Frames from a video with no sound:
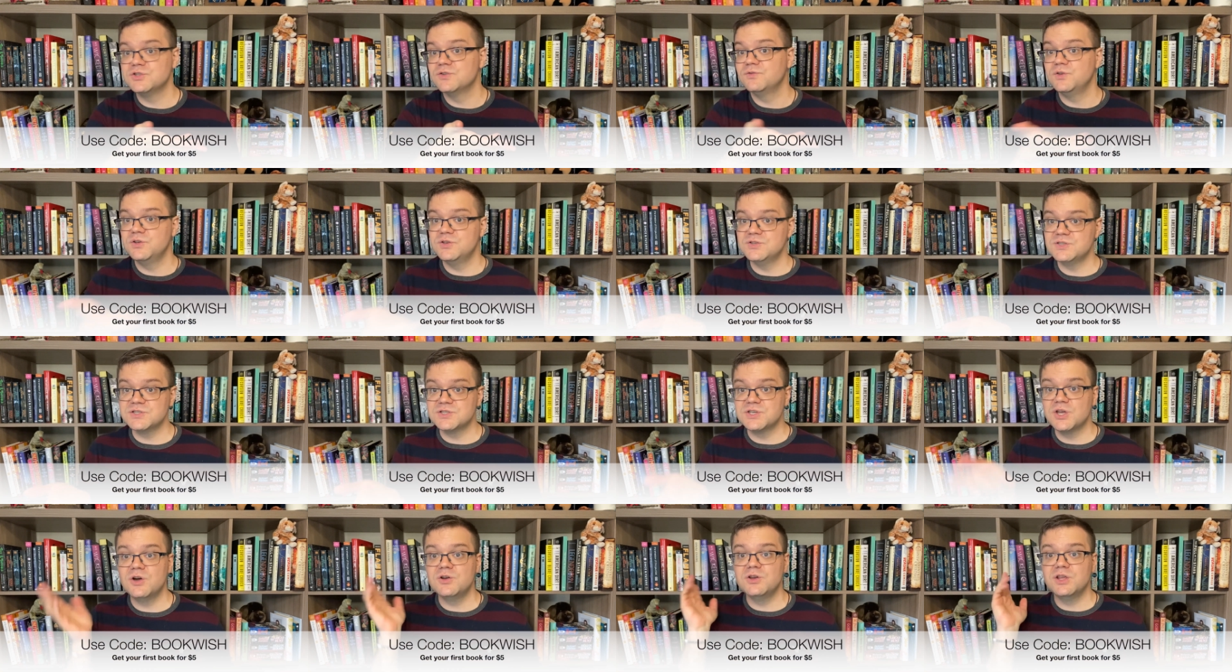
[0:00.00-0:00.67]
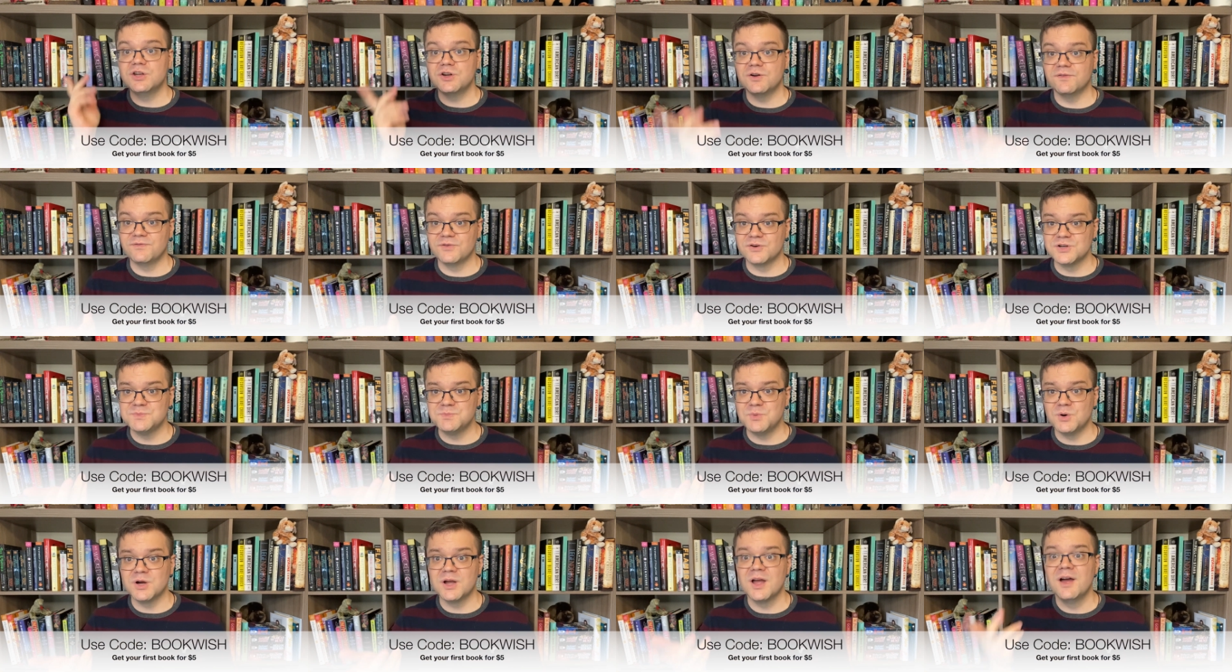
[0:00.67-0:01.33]
So if you use this code, you get your
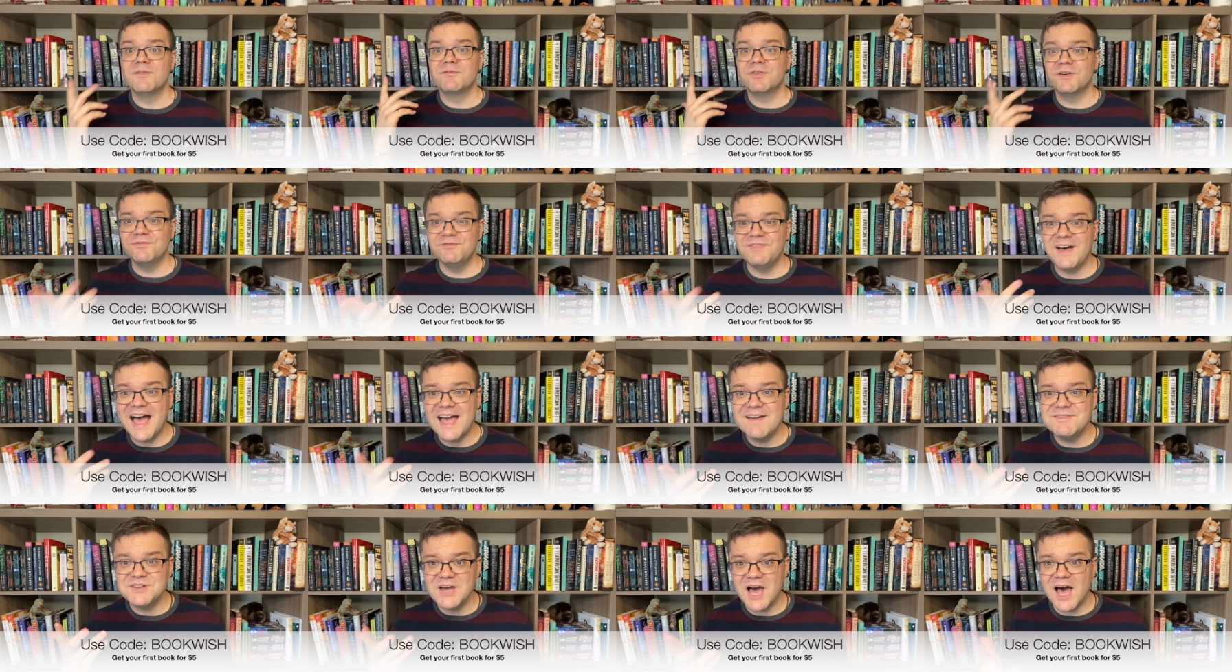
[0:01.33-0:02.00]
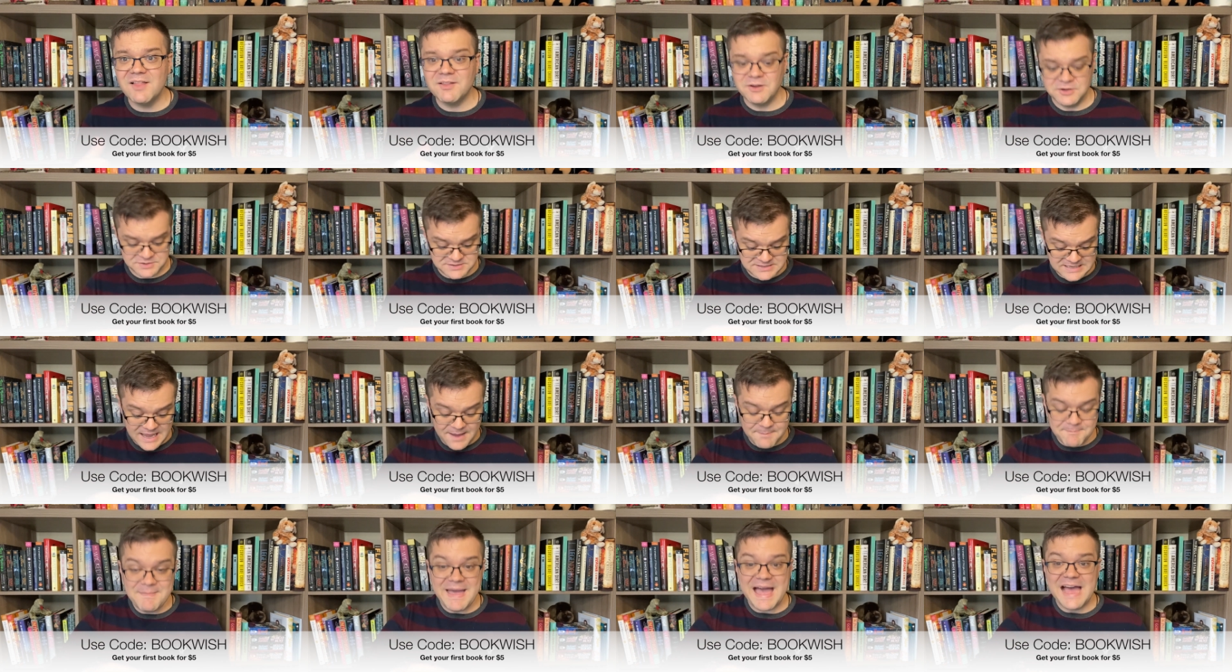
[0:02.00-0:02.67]
first book for
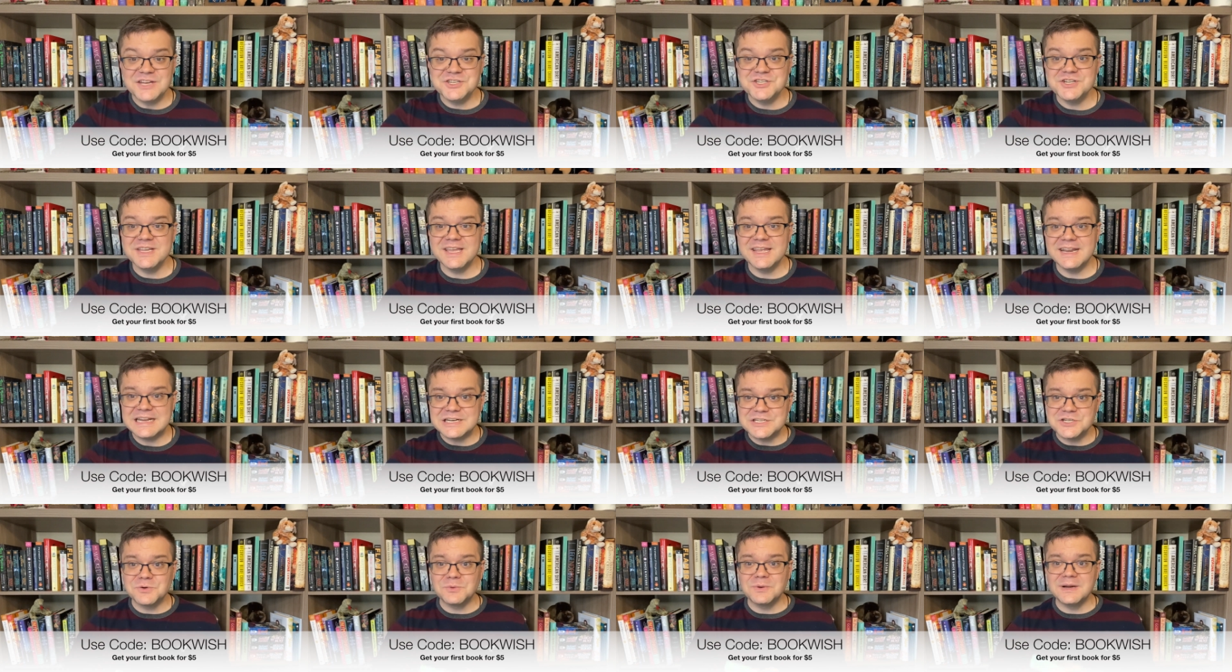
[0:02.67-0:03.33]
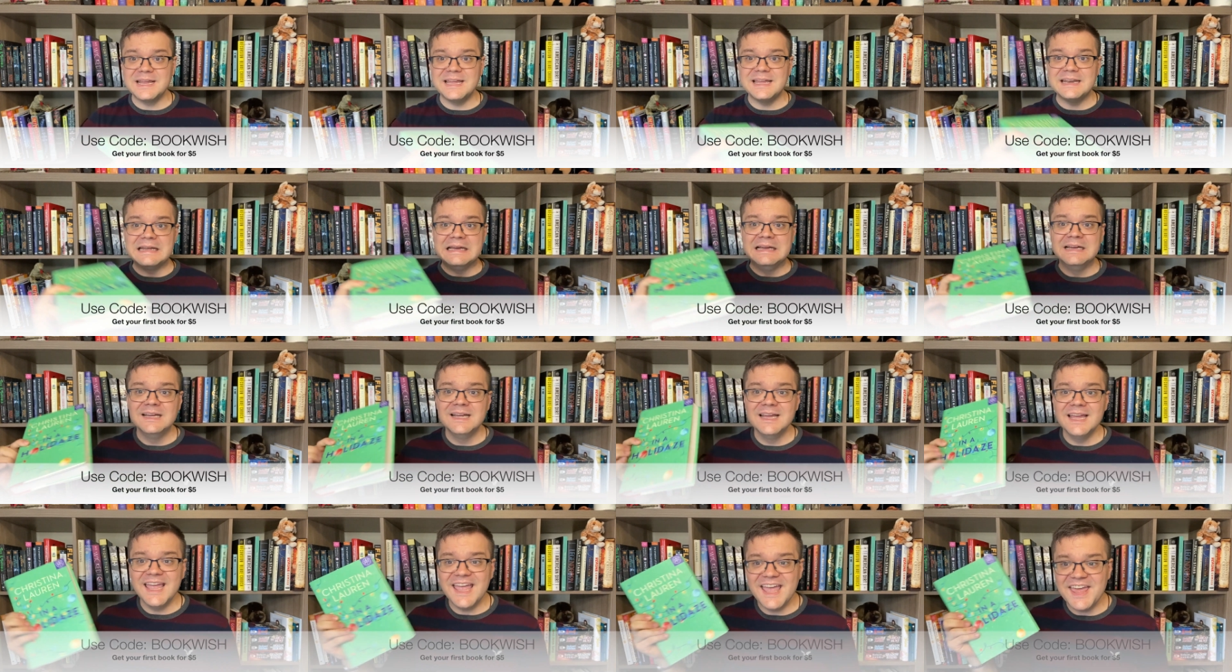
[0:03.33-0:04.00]
$5. Imagine getting to read
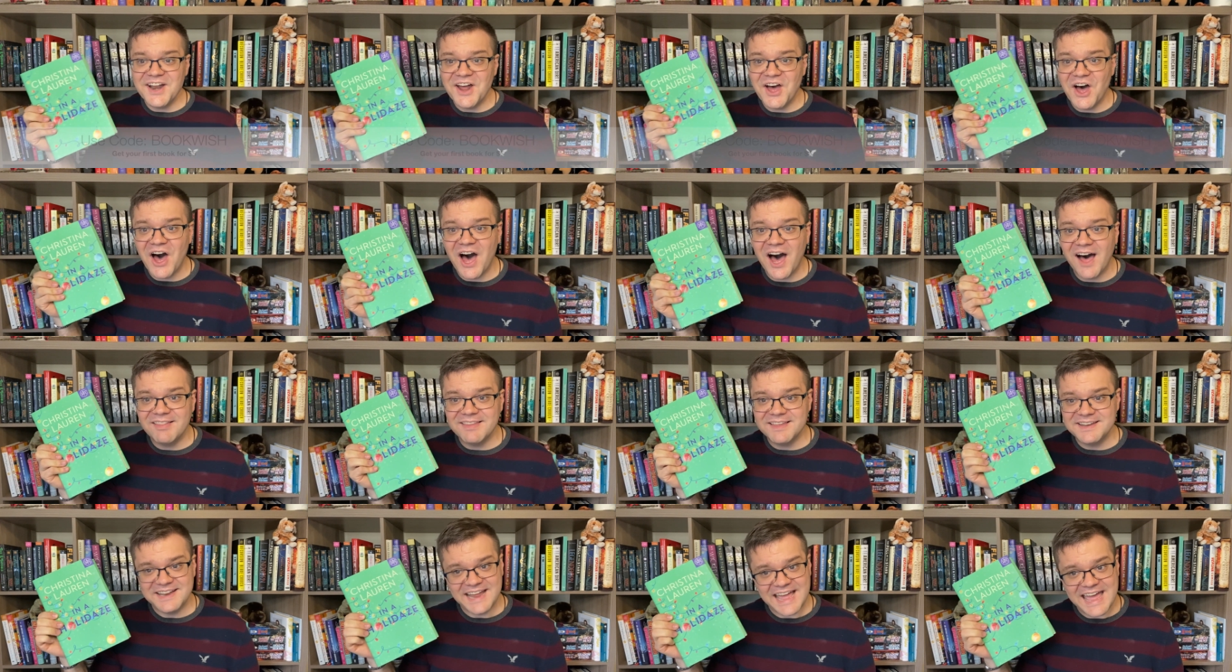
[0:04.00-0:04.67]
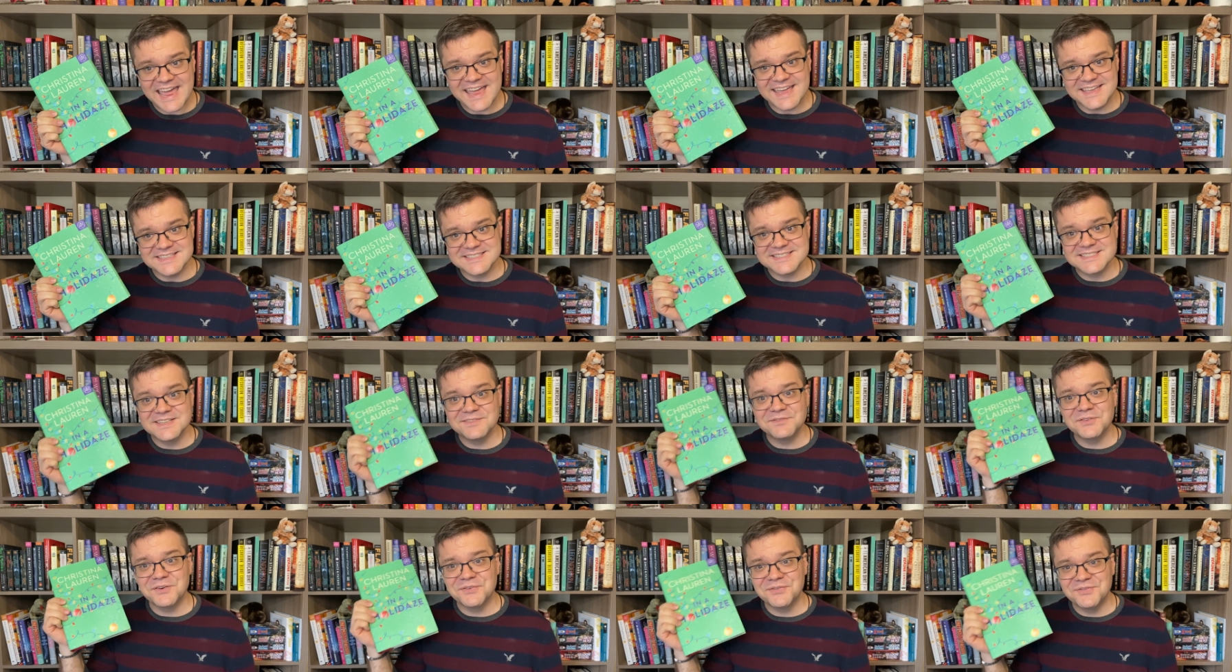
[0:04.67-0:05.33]
In a
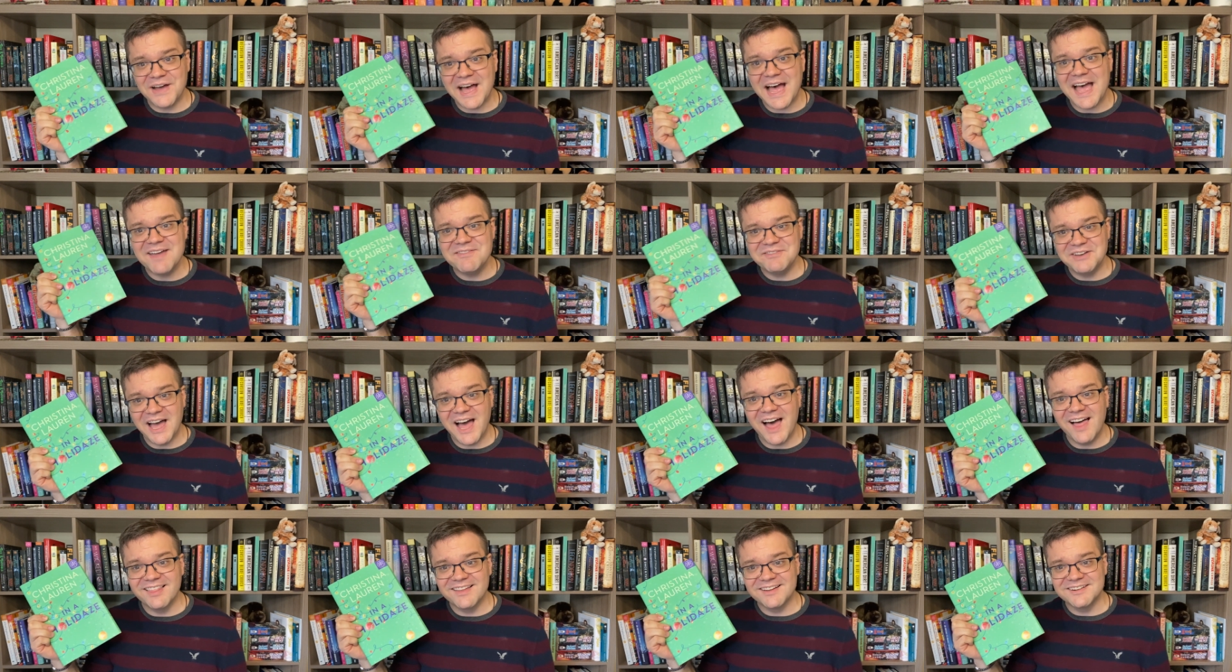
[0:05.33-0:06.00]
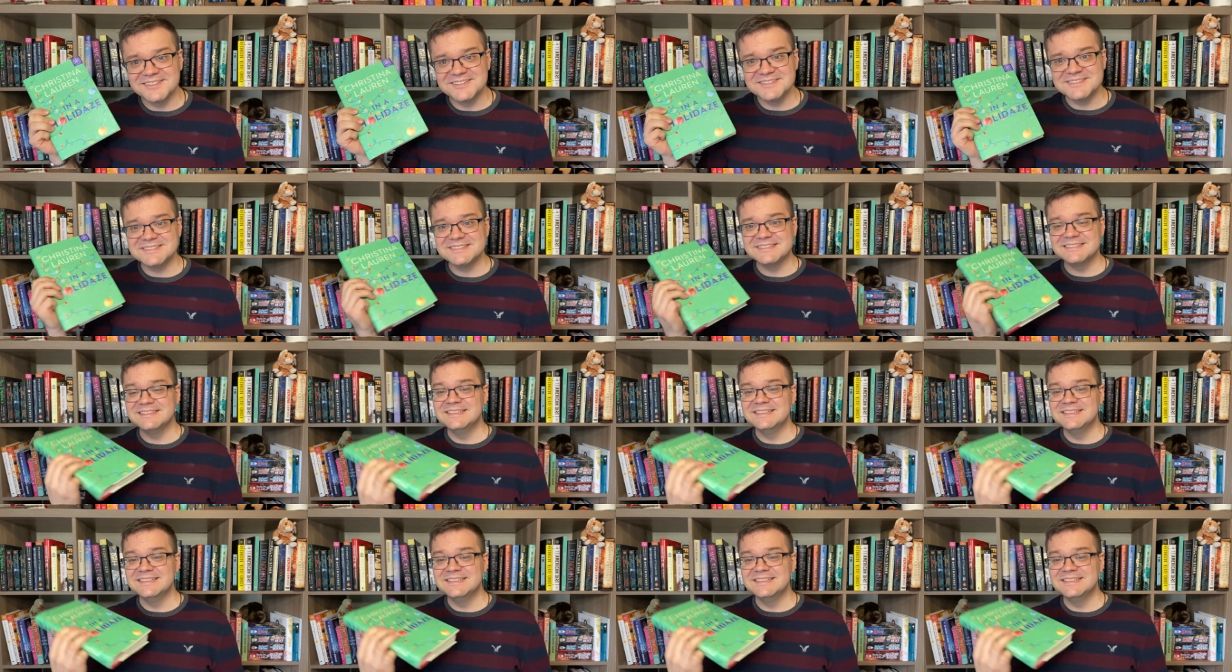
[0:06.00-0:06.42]
Holidaze for $5.